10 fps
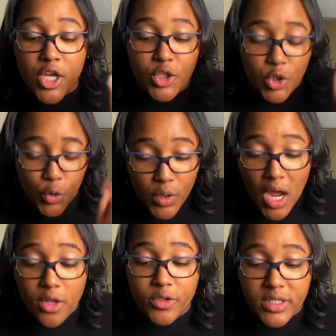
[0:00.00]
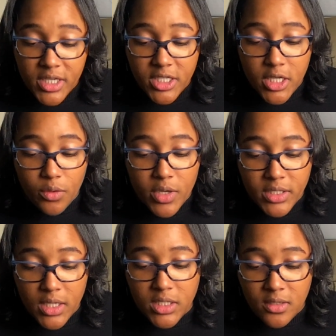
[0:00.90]

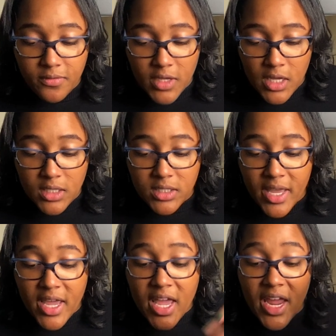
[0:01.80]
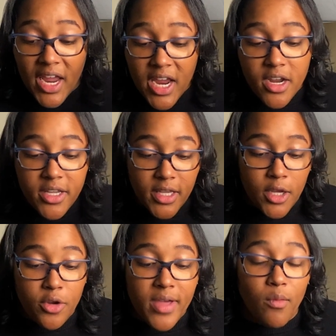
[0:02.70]
$2.63 in fees, in a
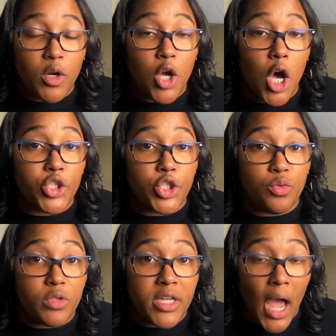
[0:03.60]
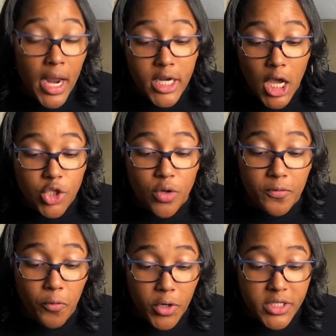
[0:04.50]
year that would cost you
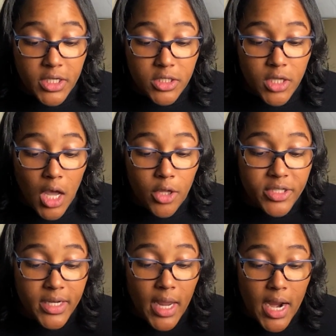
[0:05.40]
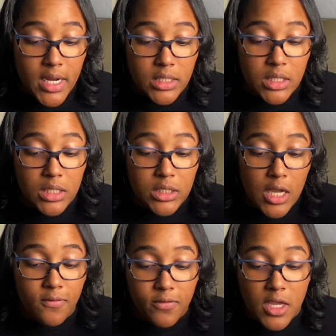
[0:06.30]
$946.80 in
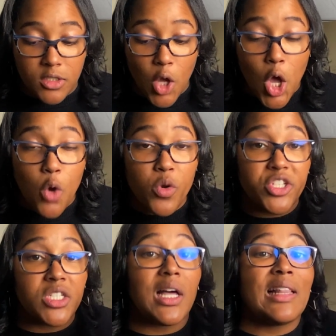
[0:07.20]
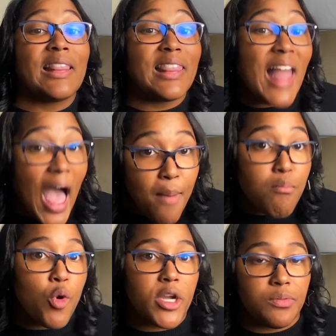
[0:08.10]
fees, which is a lot
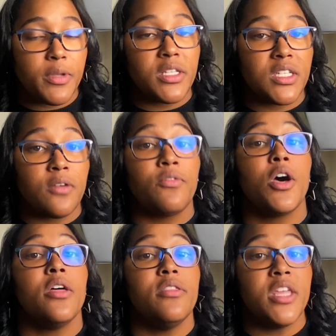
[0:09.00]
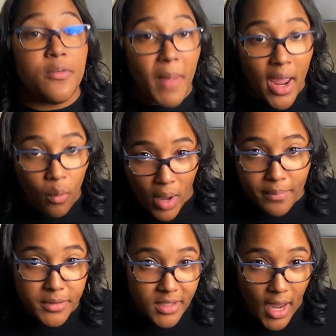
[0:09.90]
more expensive than my
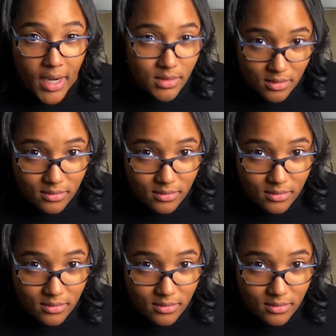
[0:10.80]
website.